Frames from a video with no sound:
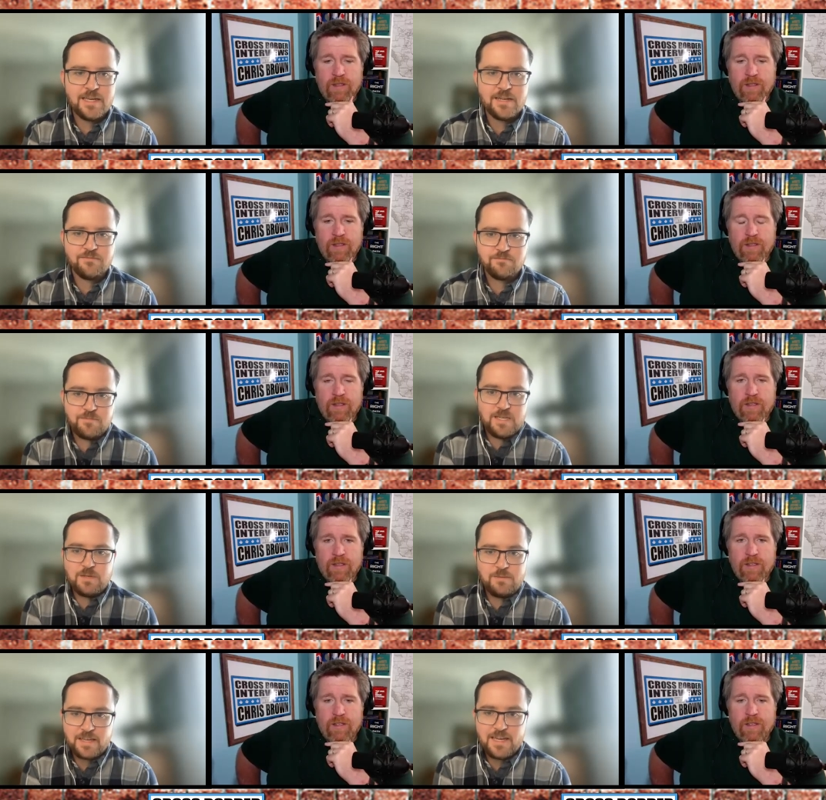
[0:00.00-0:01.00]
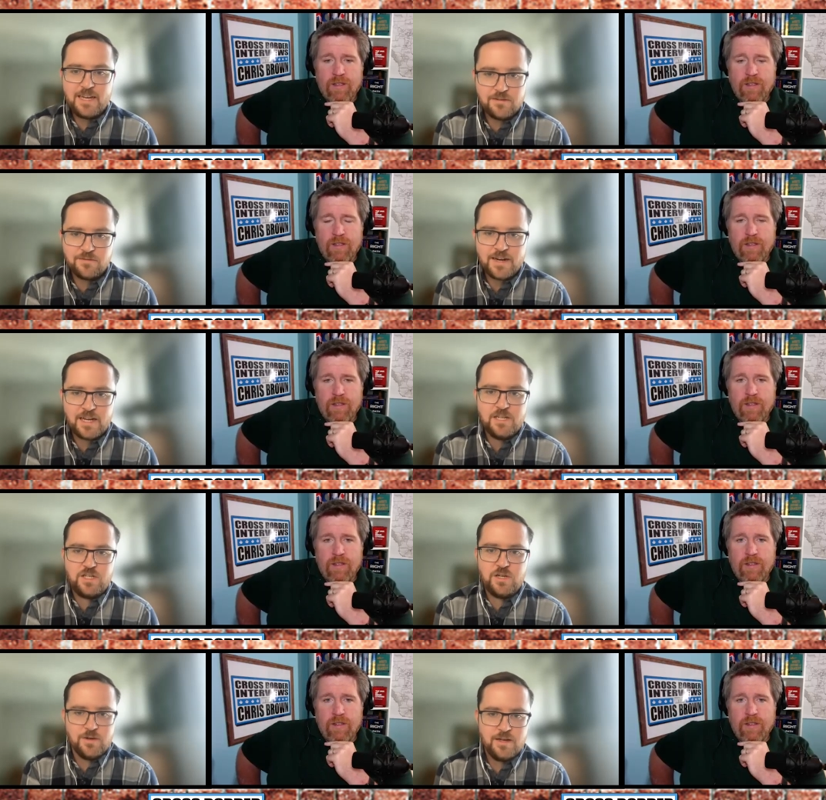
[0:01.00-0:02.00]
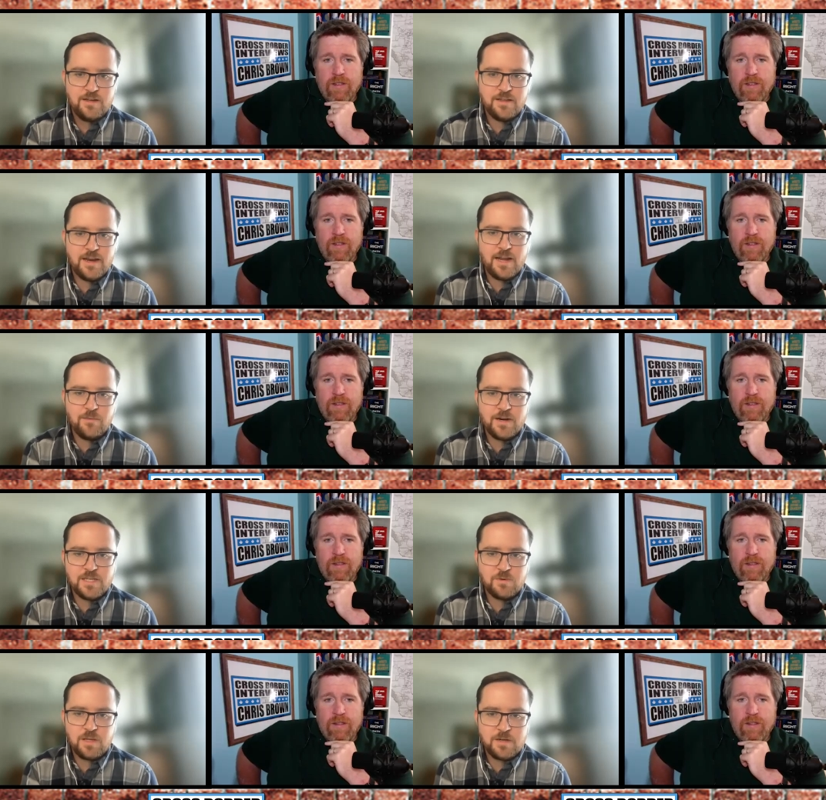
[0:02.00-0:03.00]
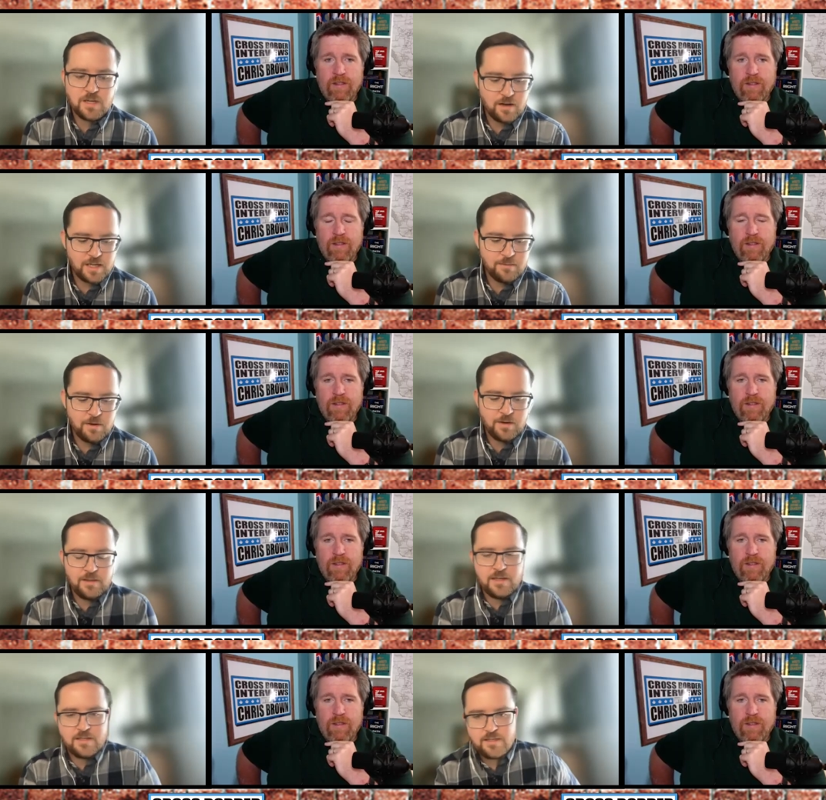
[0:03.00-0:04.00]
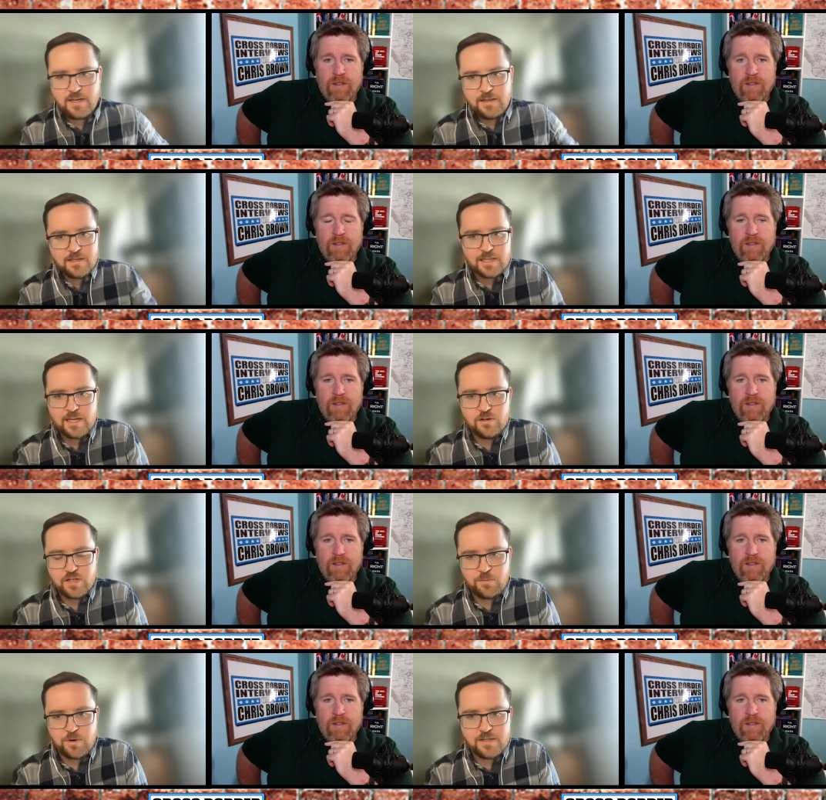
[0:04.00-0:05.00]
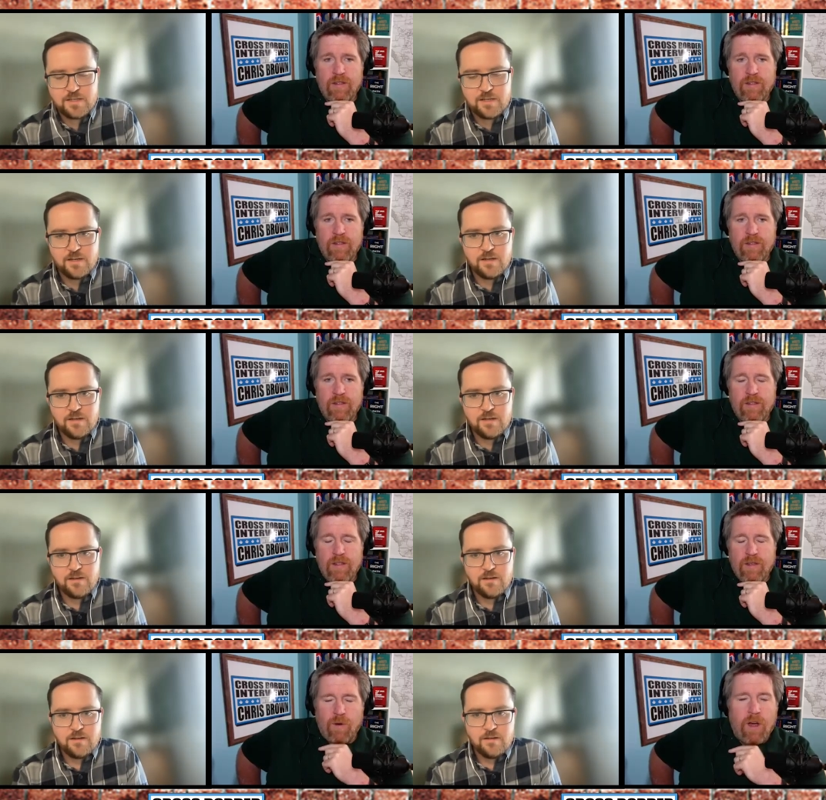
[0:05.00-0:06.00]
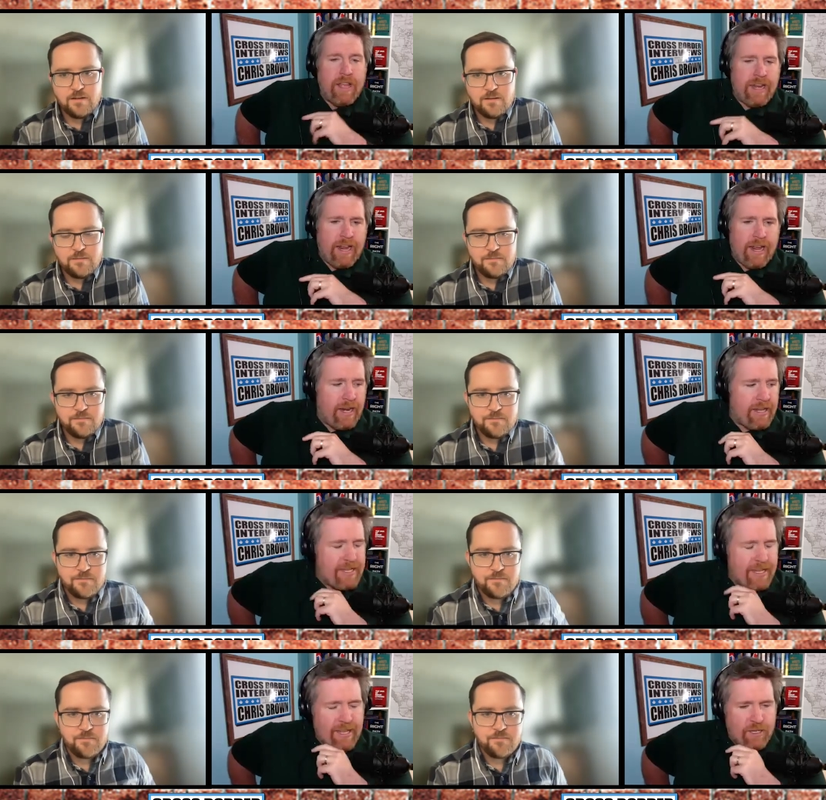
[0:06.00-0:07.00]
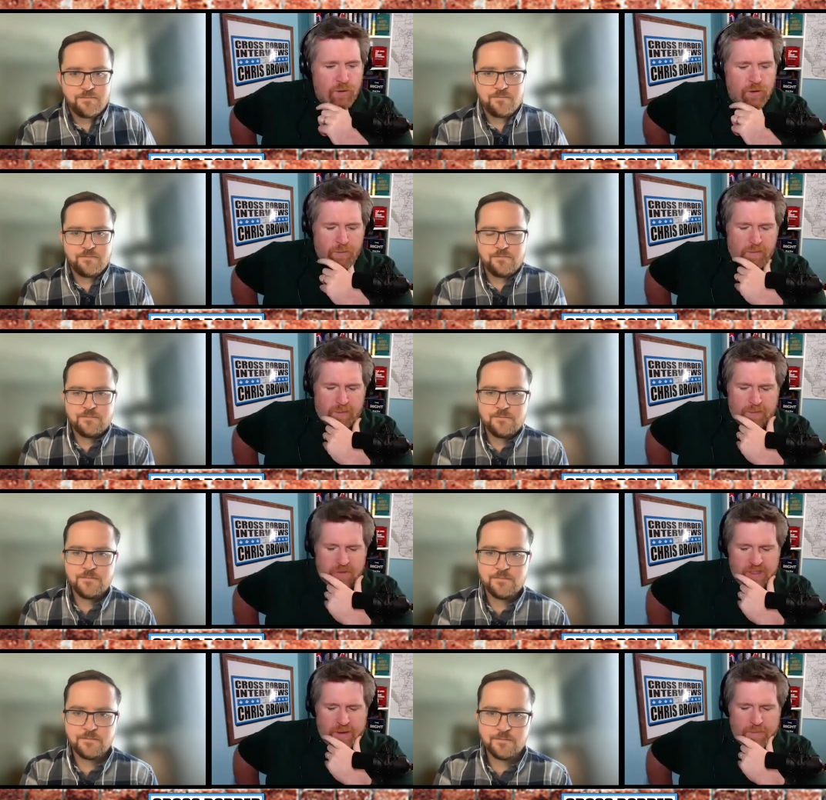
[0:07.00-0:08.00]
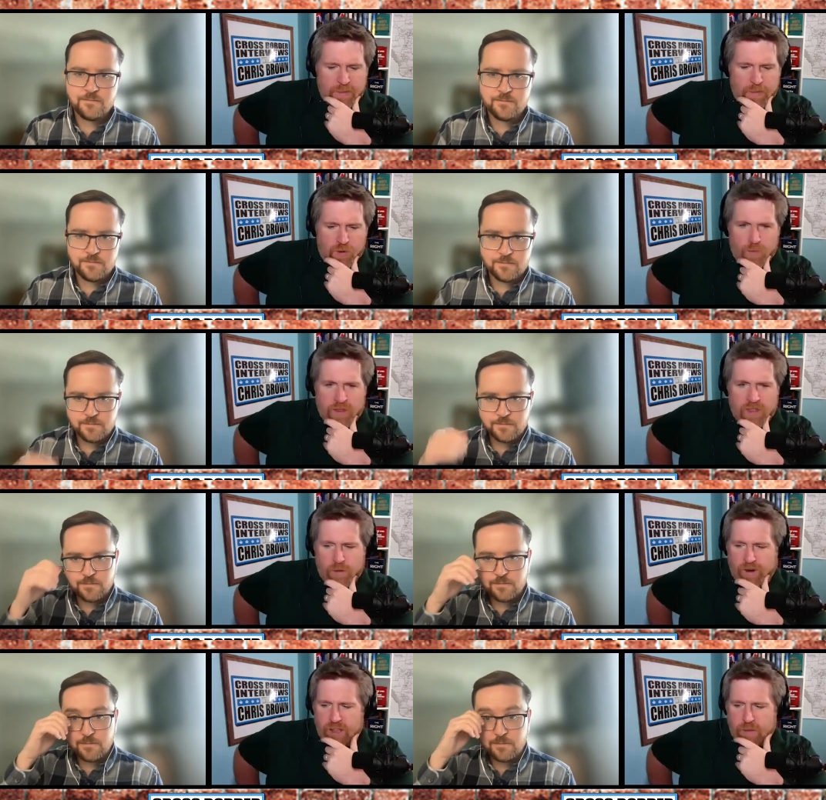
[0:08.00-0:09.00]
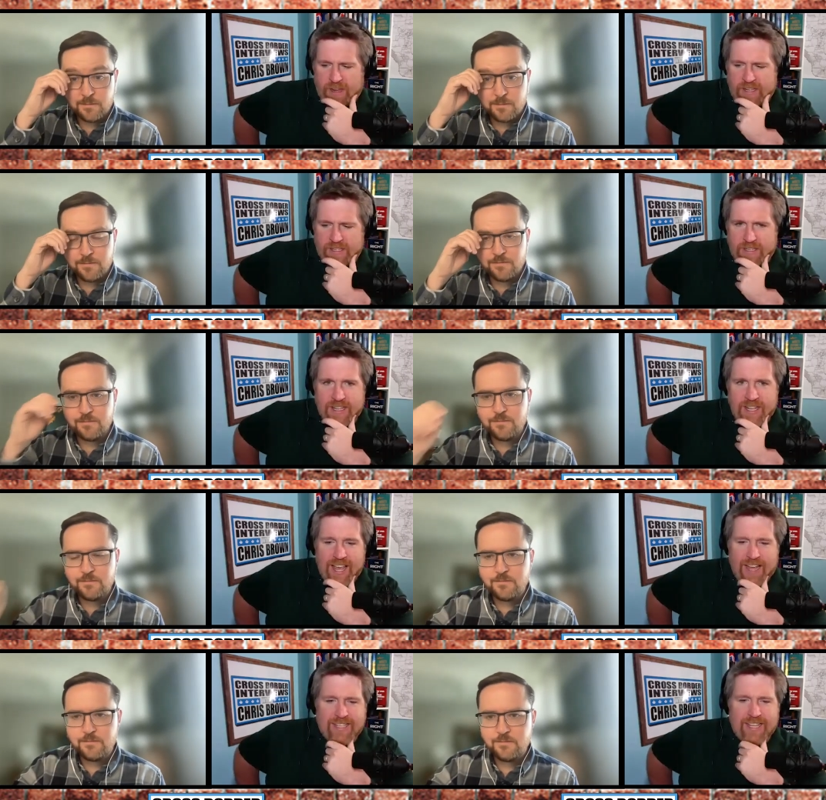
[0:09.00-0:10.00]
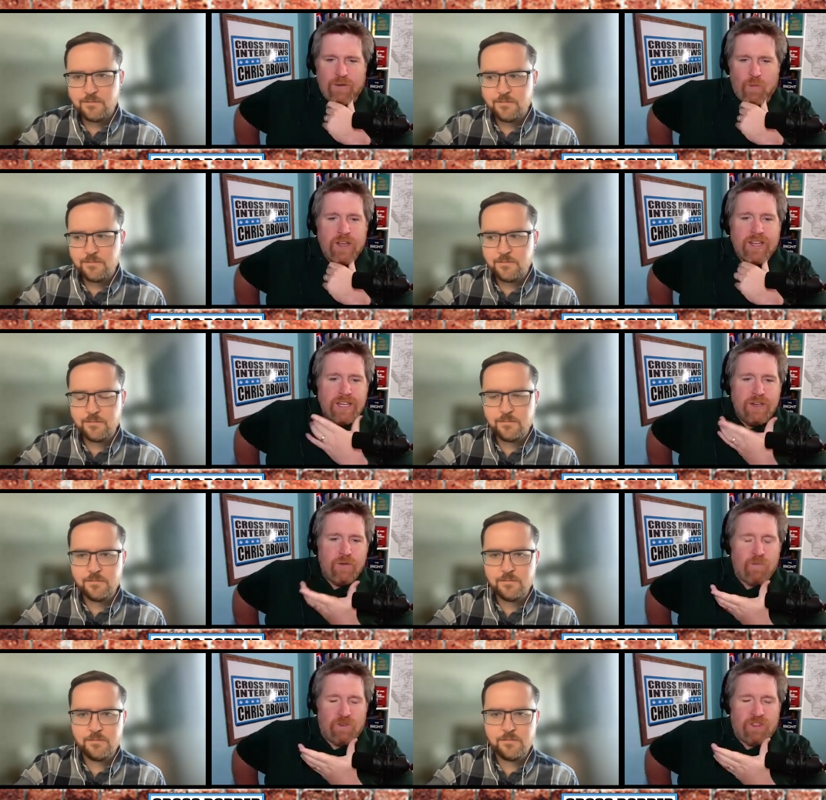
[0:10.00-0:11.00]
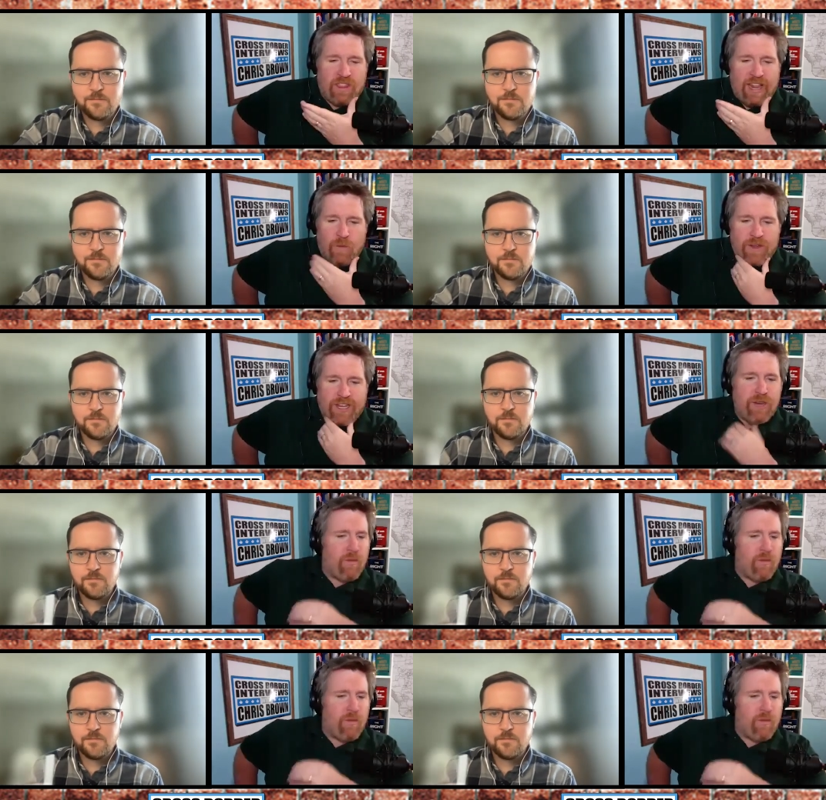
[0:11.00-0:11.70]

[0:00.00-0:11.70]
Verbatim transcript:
Speaker 1: def- seems to be the key defining issue that anyone has really been talking about in this, in this leadership race.
Speaker 2: Well, and I, and I said that to a group of people that I play poker with on a regular basis. I said, what can you think, what can you